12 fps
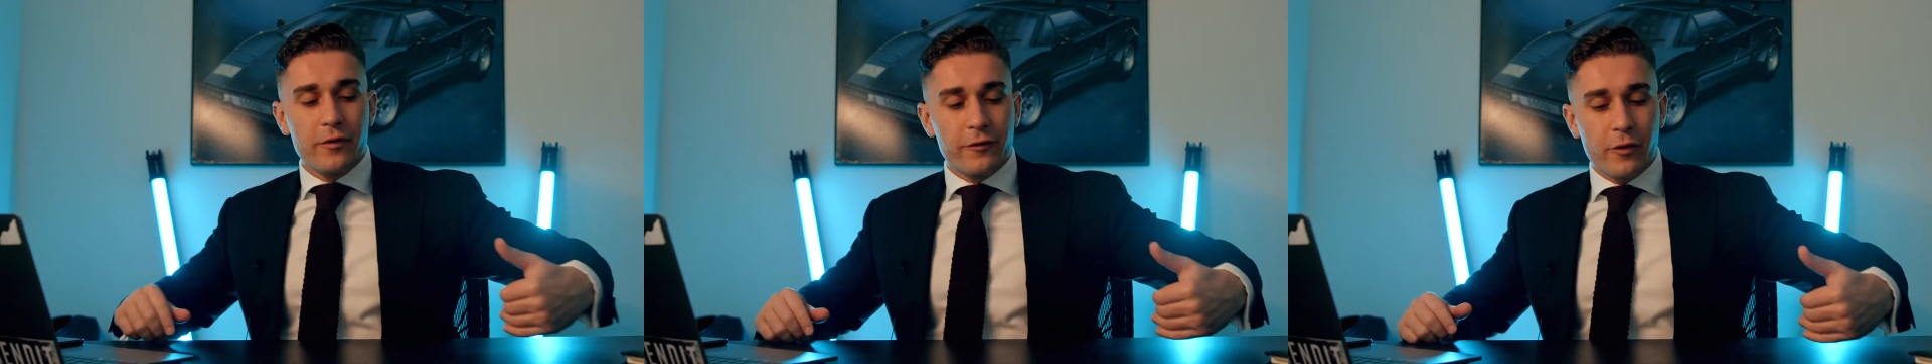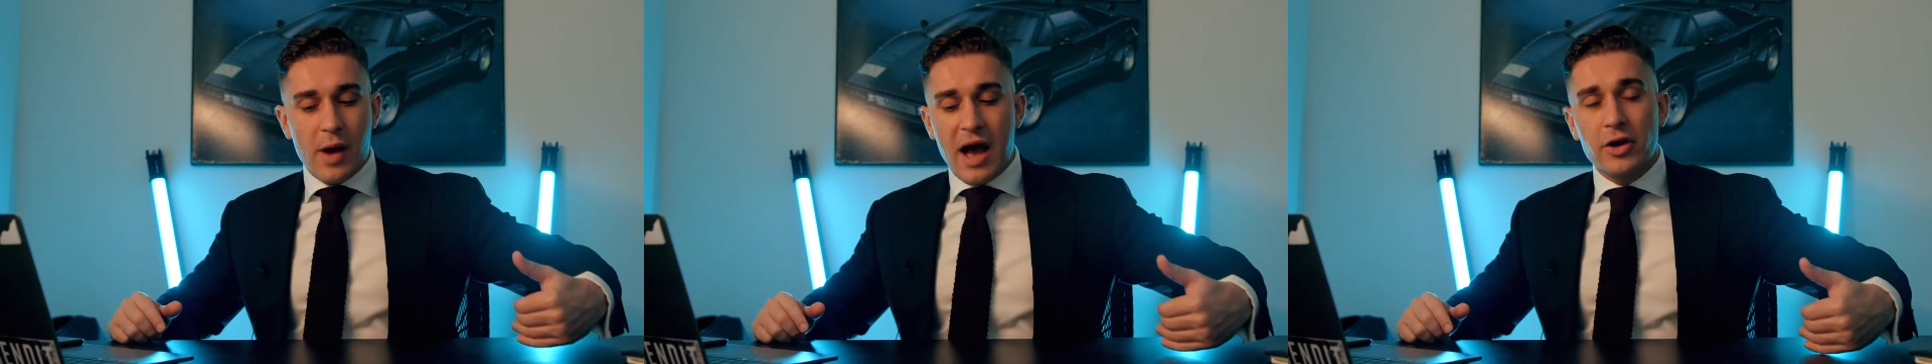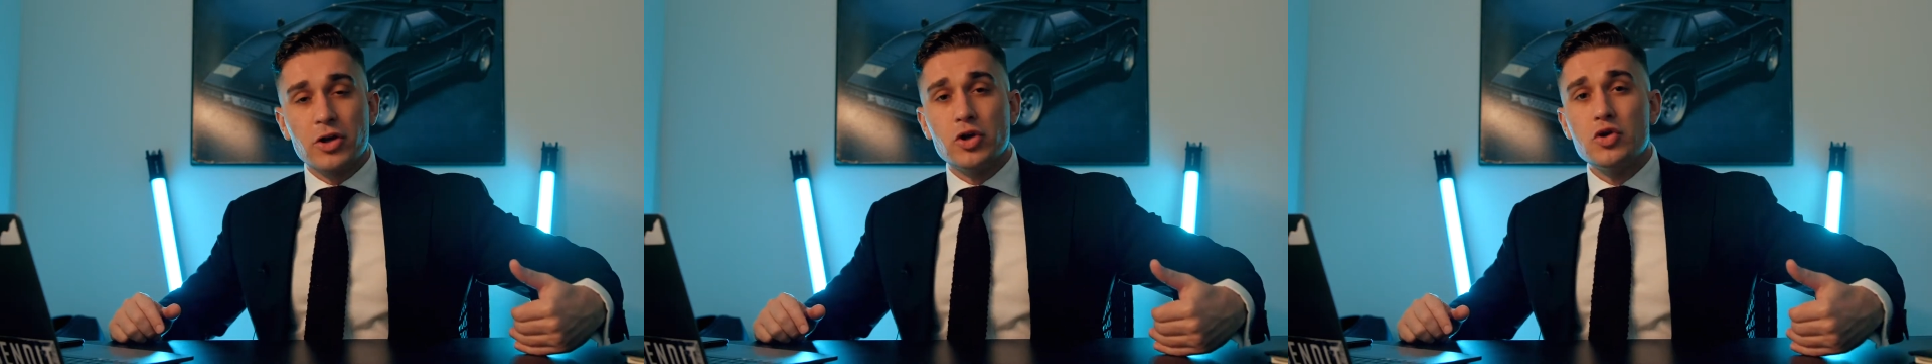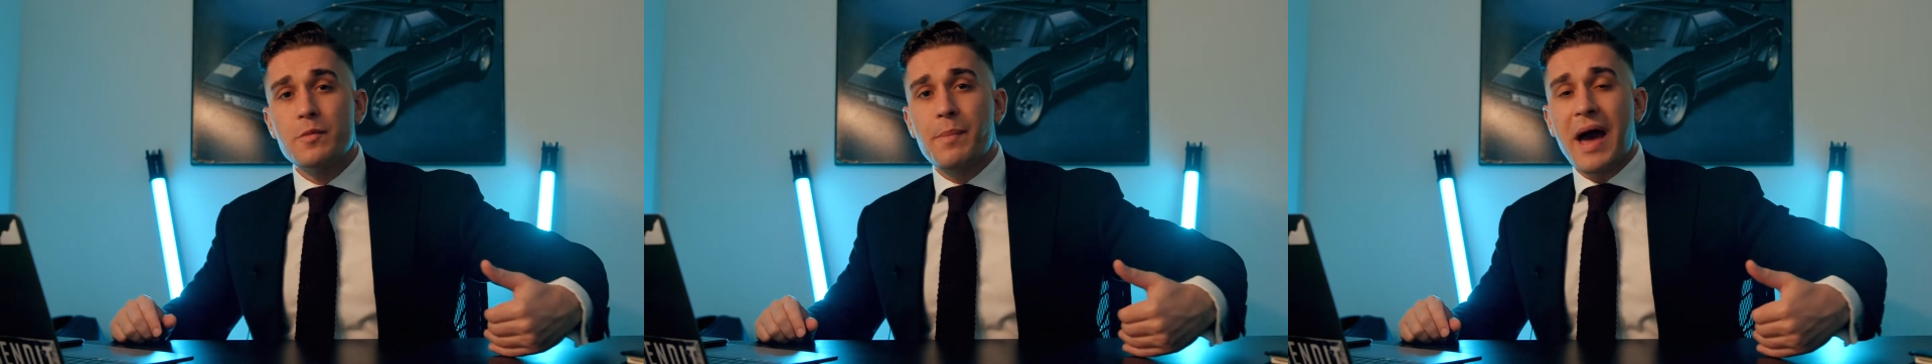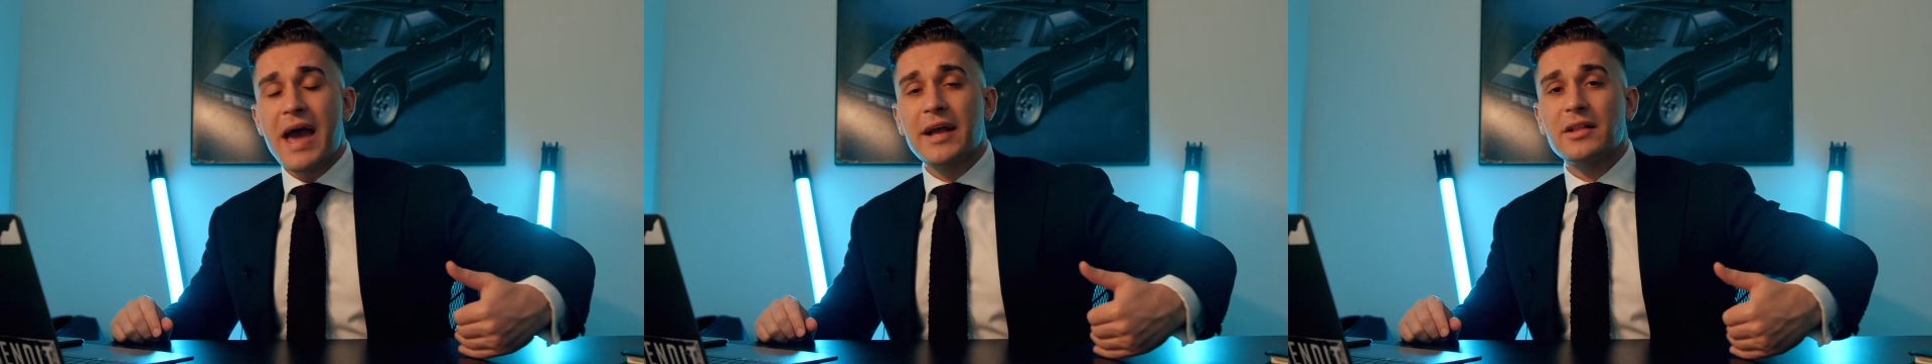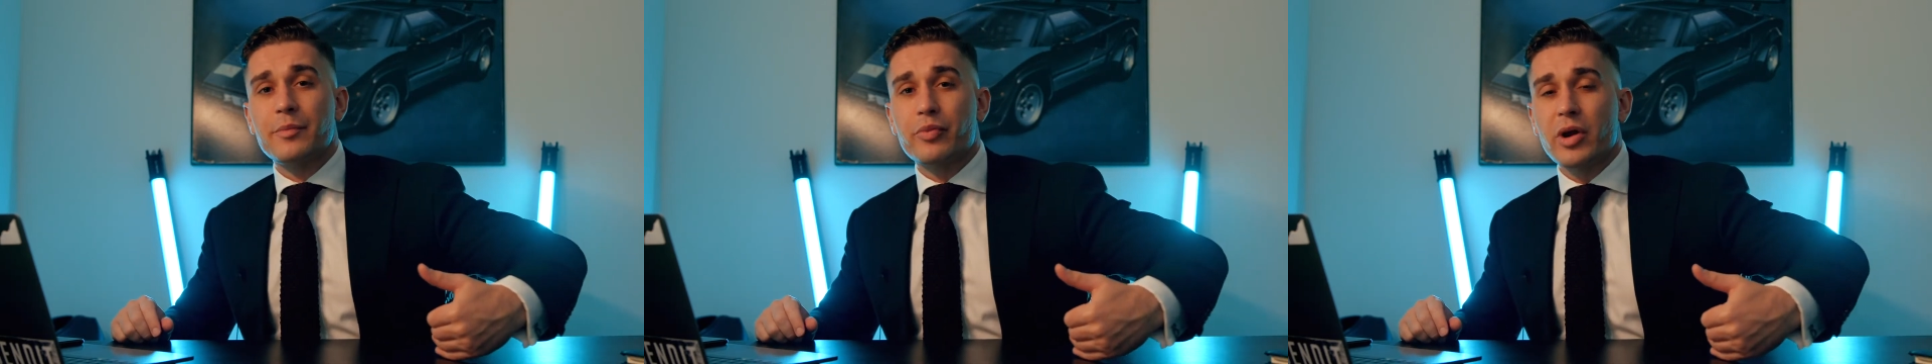throughout you
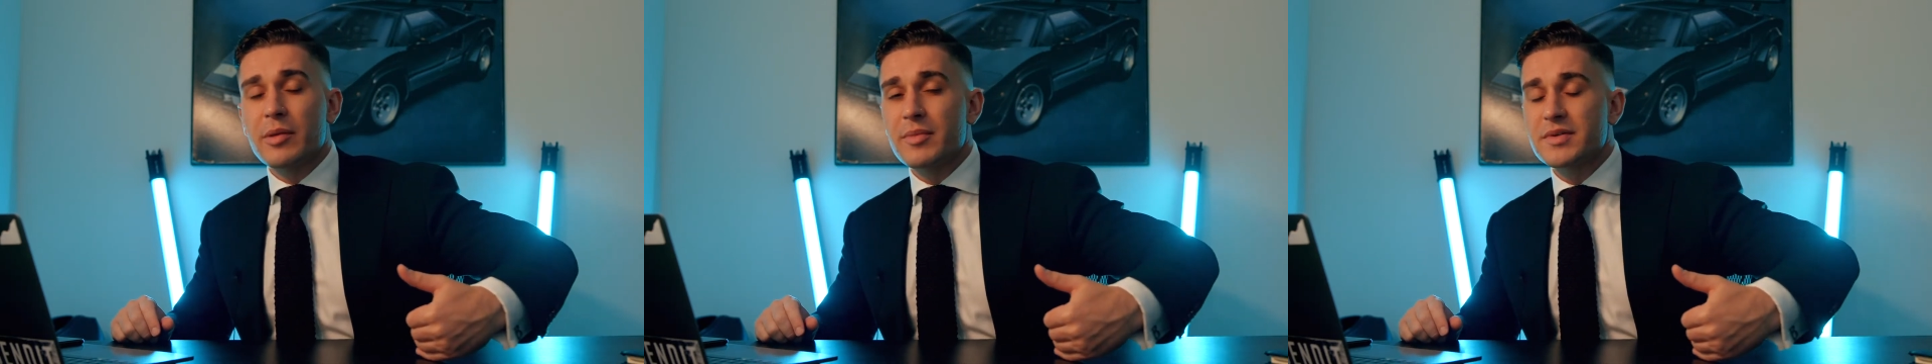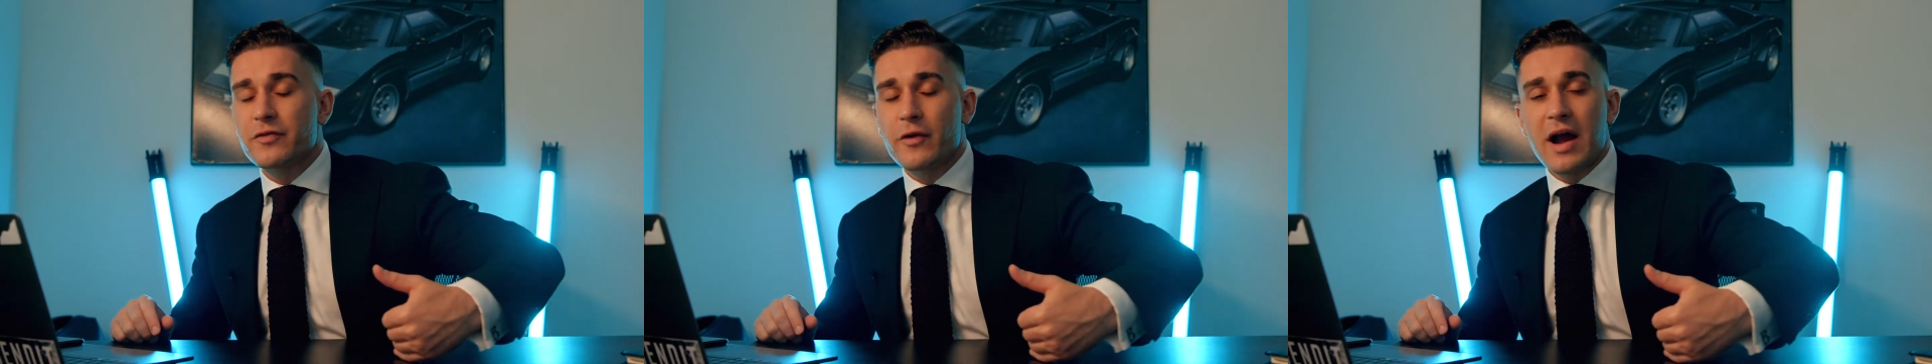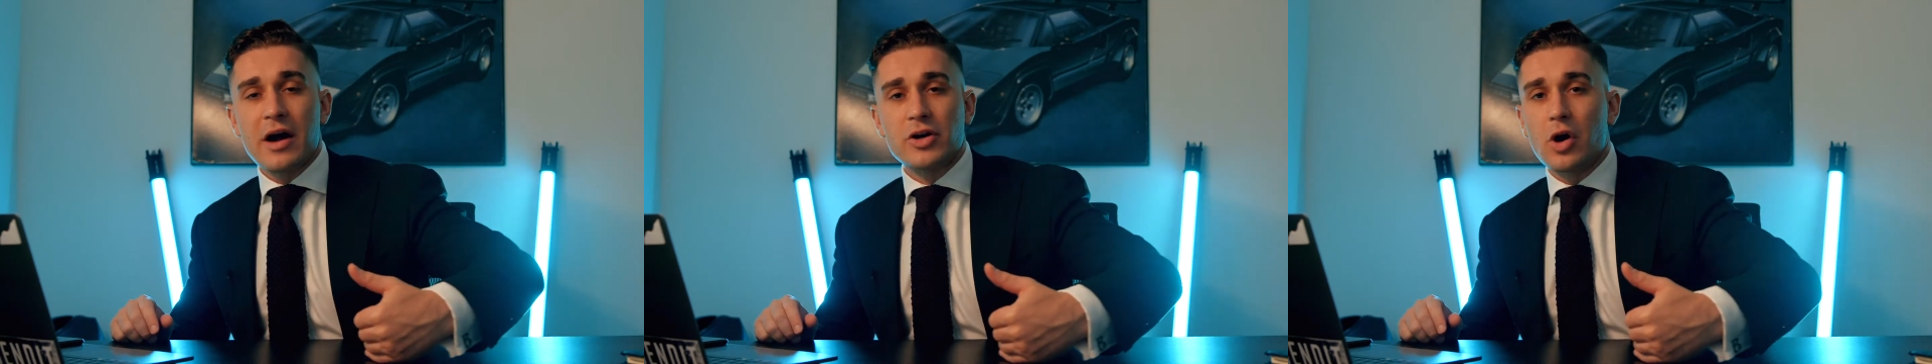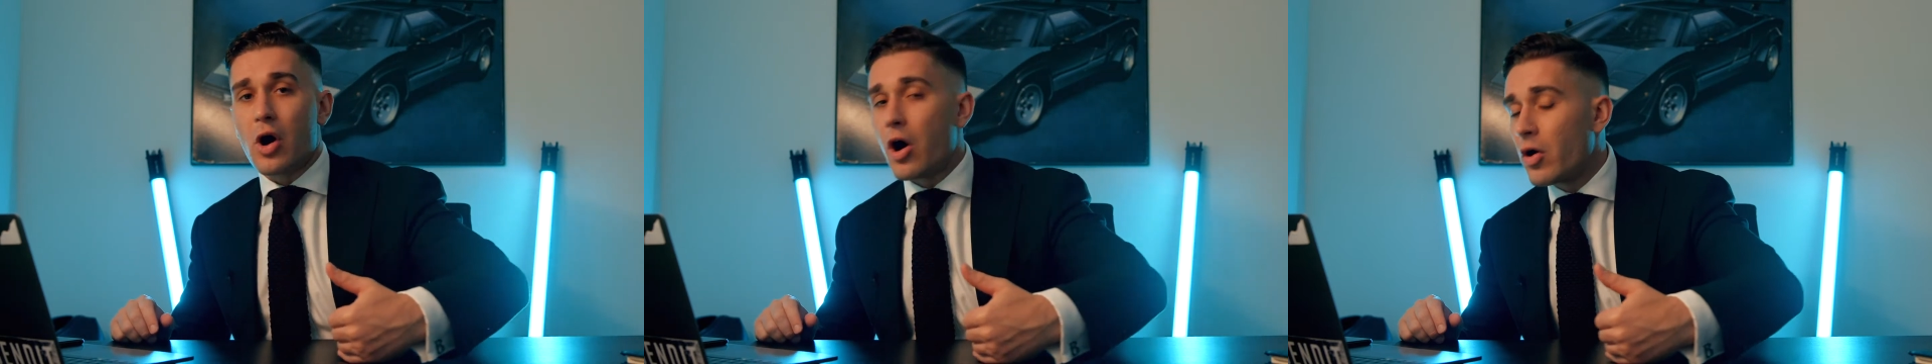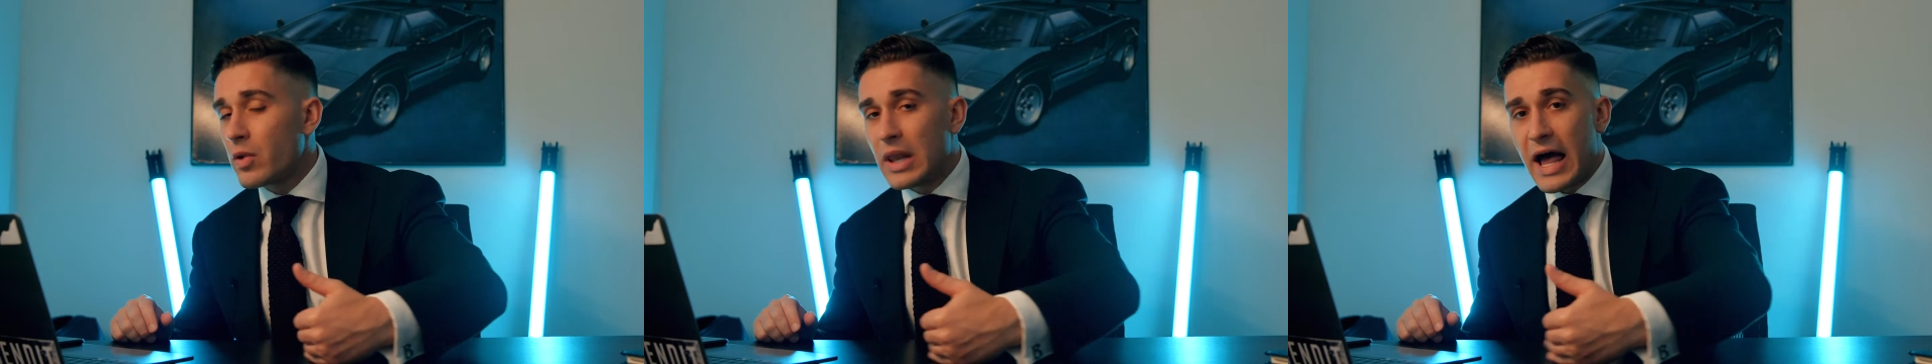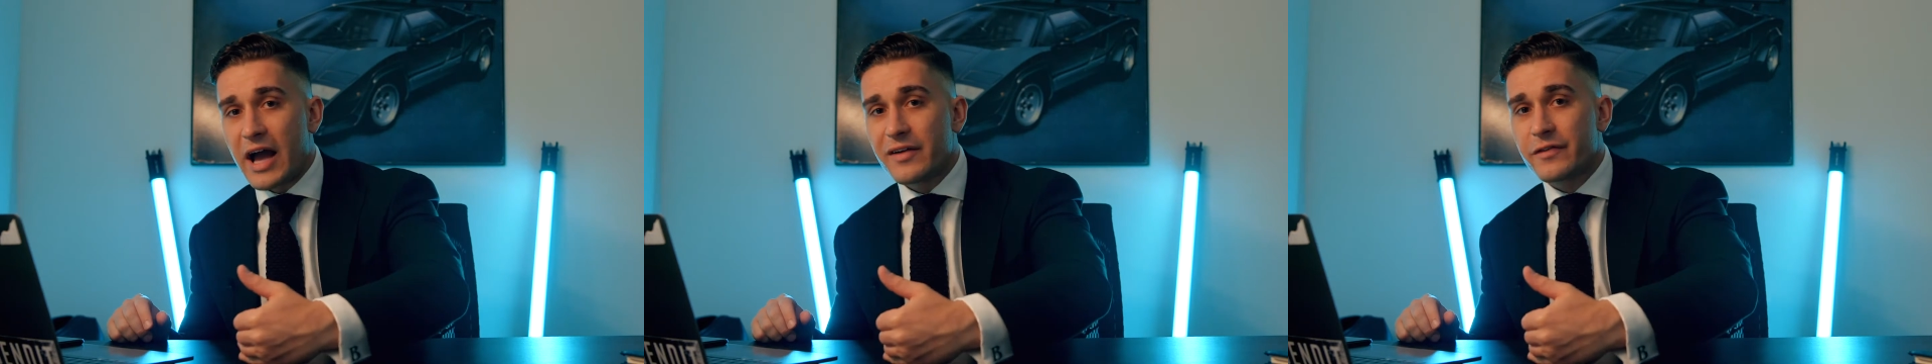paying the premiums throughout your whole
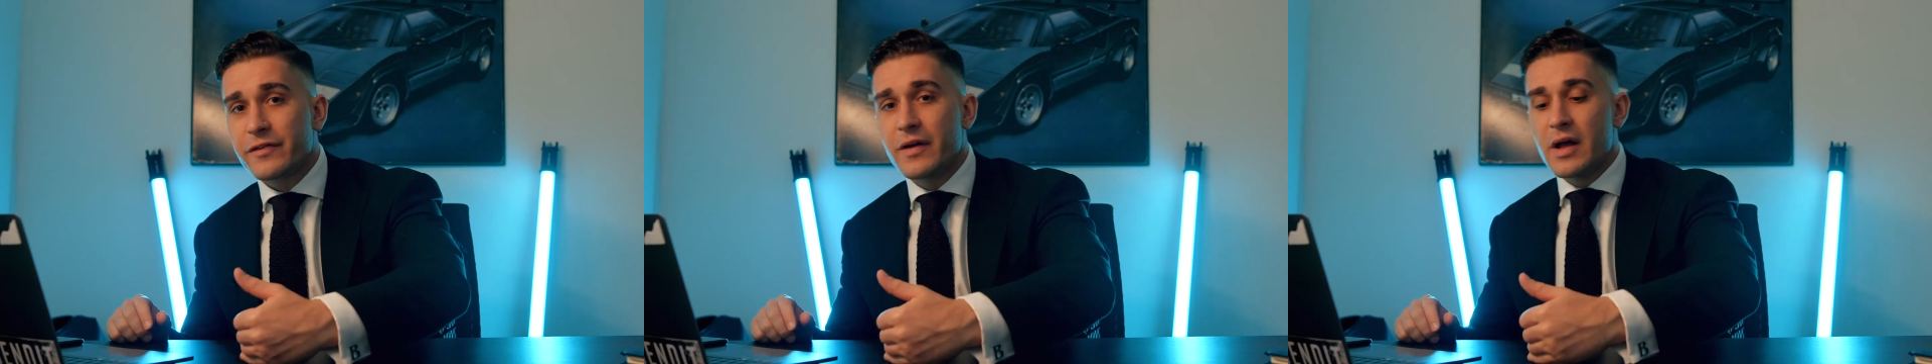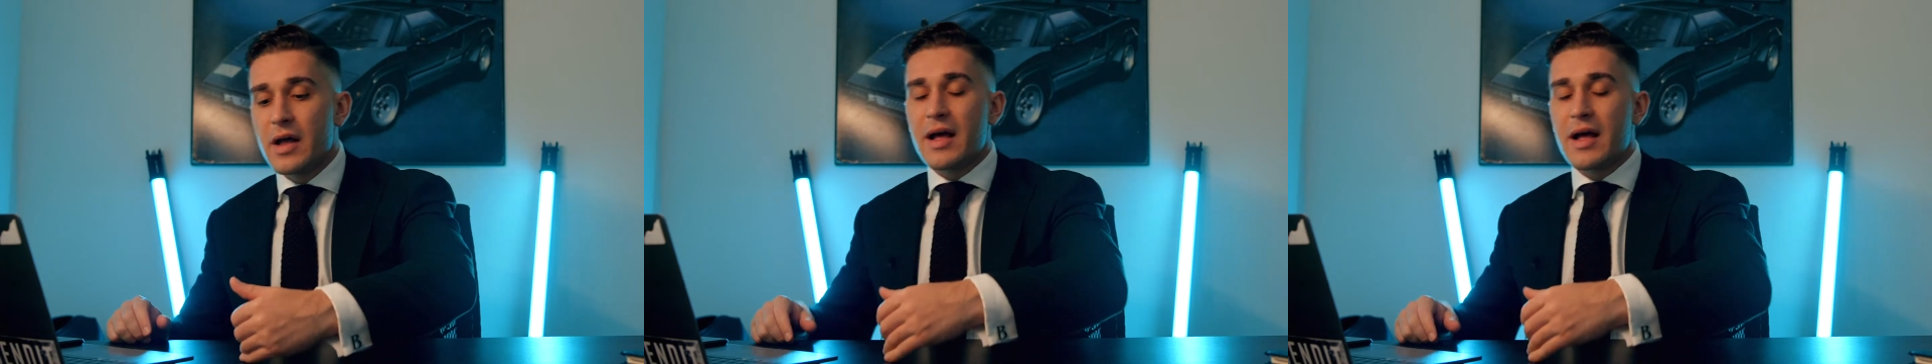life,